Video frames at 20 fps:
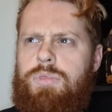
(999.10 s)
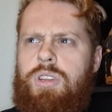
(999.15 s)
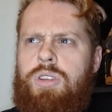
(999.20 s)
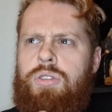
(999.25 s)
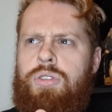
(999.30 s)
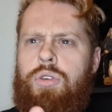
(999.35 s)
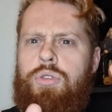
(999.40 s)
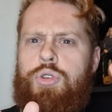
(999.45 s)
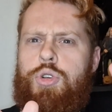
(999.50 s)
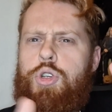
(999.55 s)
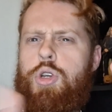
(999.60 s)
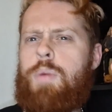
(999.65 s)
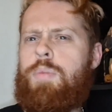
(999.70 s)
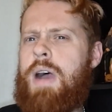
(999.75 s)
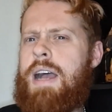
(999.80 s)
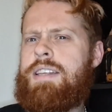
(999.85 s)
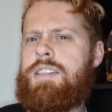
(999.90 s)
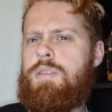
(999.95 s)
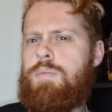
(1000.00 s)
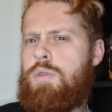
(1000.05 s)
Not too sharp,
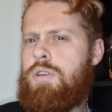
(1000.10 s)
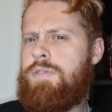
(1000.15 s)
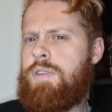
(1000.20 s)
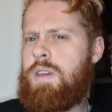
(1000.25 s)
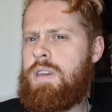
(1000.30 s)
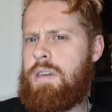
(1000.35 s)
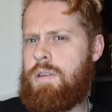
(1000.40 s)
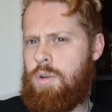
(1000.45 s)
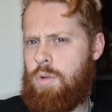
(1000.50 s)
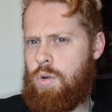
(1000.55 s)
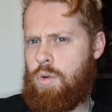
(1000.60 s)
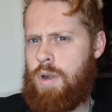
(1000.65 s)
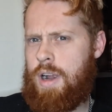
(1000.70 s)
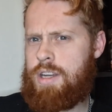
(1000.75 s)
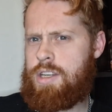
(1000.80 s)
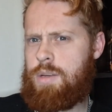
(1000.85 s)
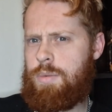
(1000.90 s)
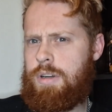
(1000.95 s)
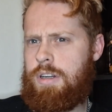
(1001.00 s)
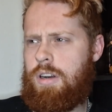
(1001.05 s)
but as the movie
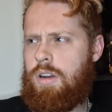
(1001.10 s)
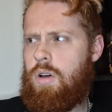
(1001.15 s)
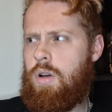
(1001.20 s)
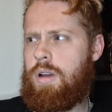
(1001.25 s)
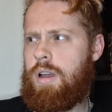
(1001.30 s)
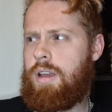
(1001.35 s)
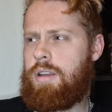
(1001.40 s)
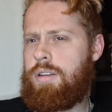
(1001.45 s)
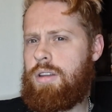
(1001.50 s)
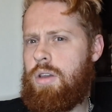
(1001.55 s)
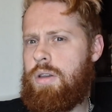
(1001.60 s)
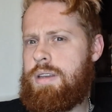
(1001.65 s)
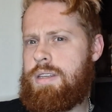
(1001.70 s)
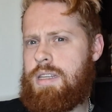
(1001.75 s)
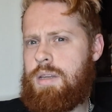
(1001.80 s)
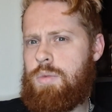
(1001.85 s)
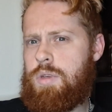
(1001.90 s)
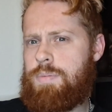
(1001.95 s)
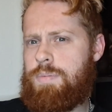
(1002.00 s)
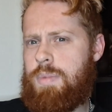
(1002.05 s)
gradually went along, I noticed
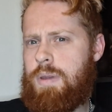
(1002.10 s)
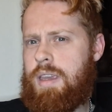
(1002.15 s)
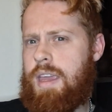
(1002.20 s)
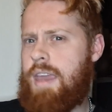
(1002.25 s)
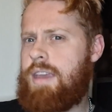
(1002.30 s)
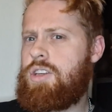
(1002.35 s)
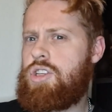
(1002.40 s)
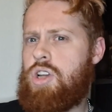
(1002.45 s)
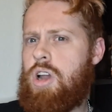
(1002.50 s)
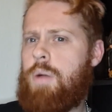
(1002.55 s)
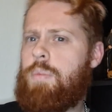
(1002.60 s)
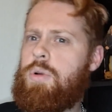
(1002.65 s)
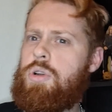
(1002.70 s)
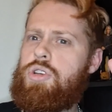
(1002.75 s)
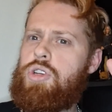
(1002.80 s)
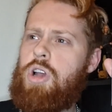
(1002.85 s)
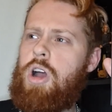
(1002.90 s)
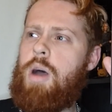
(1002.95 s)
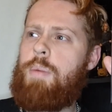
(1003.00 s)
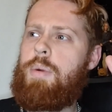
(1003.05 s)
it was getting sharper and
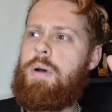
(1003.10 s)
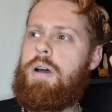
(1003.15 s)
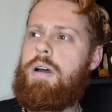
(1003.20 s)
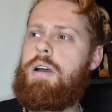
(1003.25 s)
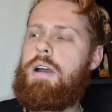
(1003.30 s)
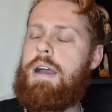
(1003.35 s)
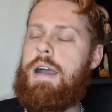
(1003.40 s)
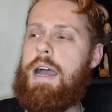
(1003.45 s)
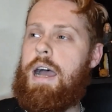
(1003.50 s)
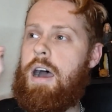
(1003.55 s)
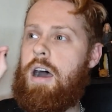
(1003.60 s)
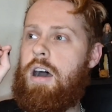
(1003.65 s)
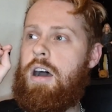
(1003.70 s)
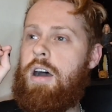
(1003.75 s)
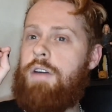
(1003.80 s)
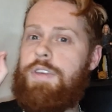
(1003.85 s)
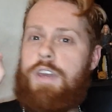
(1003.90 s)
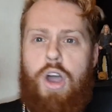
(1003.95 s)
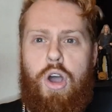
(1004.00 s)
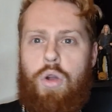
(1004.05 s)
sharper.
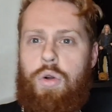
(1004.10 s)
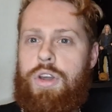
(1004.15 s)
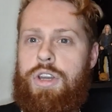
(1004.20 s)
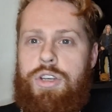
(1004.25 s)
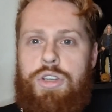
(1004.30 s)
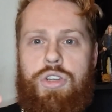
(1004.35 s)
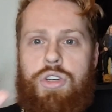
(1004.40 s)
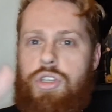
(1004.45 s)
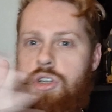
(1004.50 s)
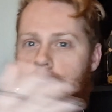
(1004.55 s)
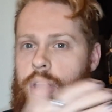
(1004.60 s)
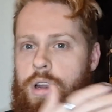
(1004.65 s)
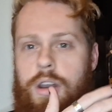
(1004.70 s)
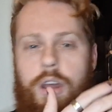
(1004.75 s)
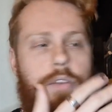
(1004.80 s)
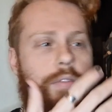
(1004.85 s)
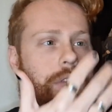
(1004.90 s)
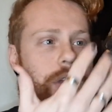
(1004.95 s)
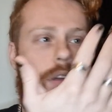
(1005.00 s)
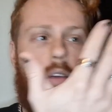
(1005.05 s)
The orange,
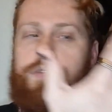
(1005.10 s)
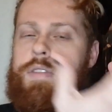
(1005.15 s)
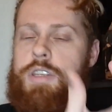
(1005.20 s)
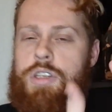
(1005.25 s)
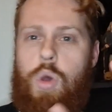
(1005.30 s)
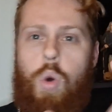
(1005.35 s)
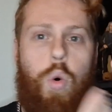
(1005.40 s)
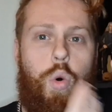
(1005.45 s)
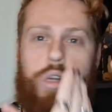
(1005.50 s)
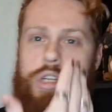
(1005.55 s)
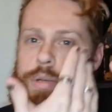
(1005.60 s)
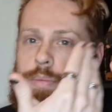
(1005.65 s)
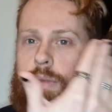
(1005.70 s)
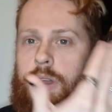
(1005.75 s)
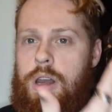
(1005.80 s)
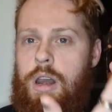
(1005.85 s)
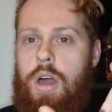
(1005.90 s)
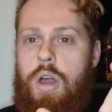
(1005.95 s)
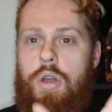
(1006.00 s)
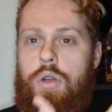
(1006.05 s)
like this autumn
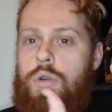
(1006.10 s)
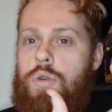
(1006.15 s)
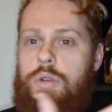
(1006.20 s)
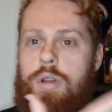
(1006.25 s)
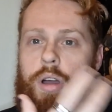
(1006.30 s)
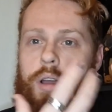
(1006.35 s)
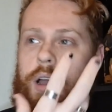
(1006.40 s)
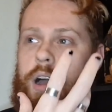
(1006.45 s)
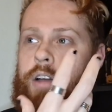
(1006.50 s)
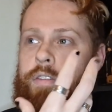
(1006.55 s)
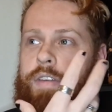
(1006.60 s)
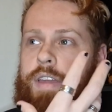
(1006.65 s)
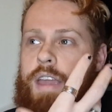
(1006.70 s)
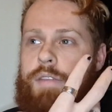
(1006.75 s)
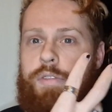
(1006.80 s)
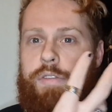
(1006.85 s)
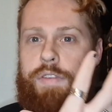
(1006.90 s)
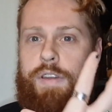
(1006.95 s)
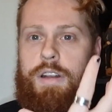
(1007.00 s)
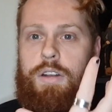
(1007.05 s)
glow, like I think
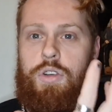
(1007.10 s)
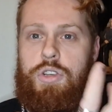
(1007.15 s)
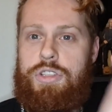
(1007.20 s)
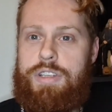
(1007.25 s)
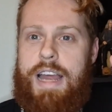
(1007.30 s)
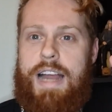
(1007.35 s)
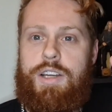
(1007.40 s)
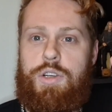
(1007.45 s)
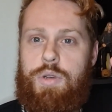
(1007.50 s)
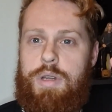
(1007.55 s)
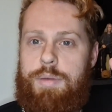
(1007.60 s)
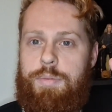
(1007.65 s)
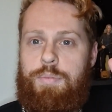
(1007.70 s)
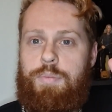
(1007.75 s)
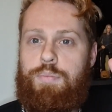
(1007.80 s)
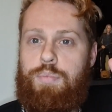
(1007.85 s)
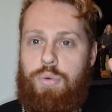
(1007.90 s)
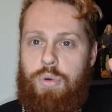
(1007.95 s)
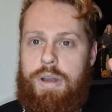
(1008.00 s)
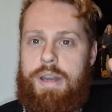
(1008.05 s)
everything looks naturally
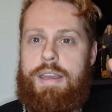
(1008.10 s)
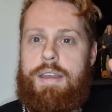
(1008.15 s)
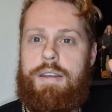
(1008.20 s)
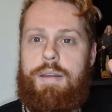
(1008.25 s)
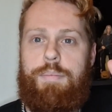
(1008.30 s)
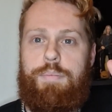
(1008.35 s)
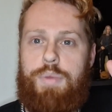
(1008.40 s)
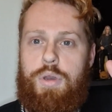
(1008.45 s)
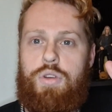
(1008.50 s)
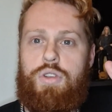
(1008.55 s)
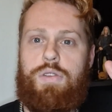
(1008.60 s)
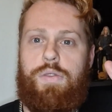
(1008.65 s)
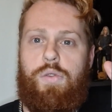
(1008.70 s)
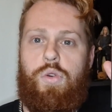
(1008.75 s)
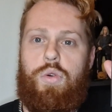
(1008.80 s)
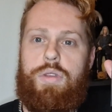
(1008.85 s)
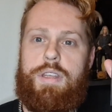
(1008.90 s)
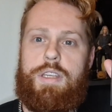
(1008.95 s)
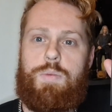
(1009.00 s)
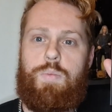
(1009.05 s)
brilliant and
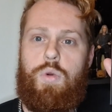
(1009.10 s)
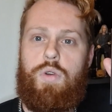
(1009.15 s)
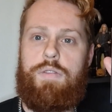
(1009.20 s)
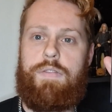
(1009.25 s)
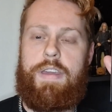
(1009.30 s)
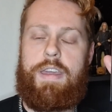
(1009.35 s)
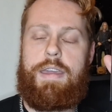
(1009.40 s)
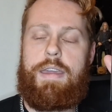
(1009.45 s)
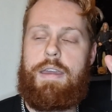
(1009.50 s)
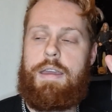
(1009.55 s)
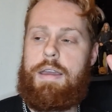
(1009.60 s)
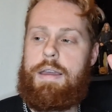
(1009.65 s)
beautiful in this movie.